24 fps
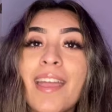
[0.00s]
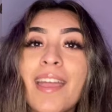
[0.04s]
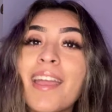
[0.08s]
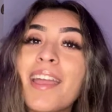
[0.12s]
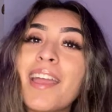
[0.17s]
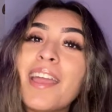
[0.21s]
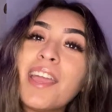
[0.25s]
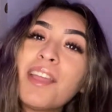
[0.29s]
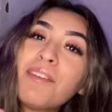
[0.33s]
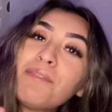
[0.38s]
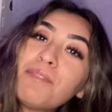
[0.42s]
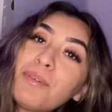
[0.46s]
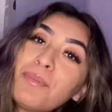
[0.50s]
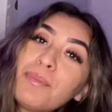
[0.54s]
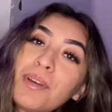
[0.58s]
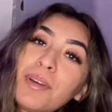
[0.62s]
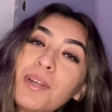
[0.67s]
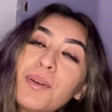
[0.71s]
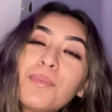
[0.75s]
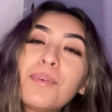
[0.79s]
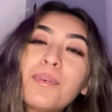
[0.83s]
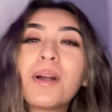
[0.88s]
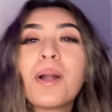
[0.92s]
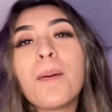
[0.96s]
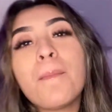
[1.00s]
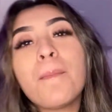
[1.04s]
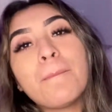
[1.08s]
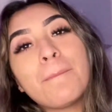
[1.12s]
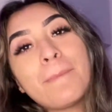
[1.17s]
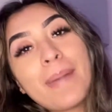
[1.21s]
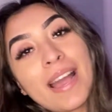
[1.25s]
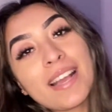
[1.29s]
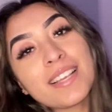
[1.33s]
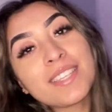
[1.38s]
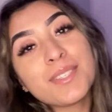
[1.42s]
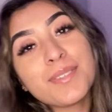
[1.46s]
Hey everyone, welcome
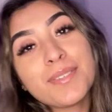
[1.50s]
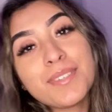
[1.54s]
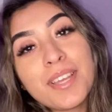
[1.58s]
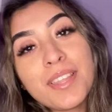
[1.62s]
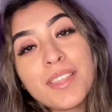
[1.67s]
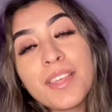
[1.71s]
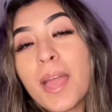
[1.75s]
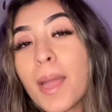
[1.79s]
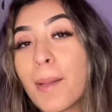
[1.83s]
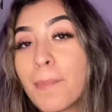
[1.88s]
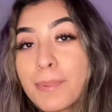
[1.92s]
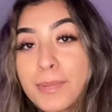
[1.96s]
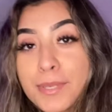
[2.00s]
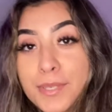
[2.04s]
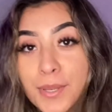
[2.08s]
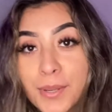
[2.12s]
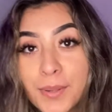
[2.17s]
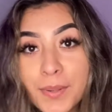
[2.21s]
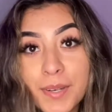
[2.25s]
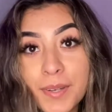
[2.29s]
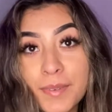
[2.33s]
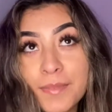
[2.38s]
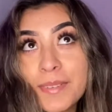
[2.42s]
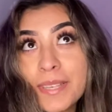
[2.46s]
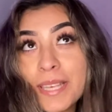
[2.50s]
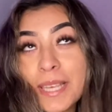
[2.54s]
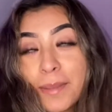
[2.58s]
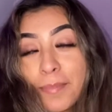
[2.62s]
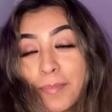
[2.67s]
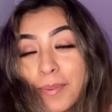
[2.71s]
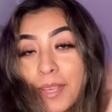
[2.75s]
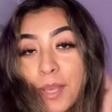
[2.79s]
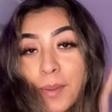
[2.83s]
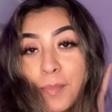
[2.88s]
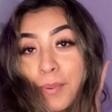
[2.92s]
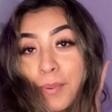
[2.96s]
back to another episode of Keeping Up with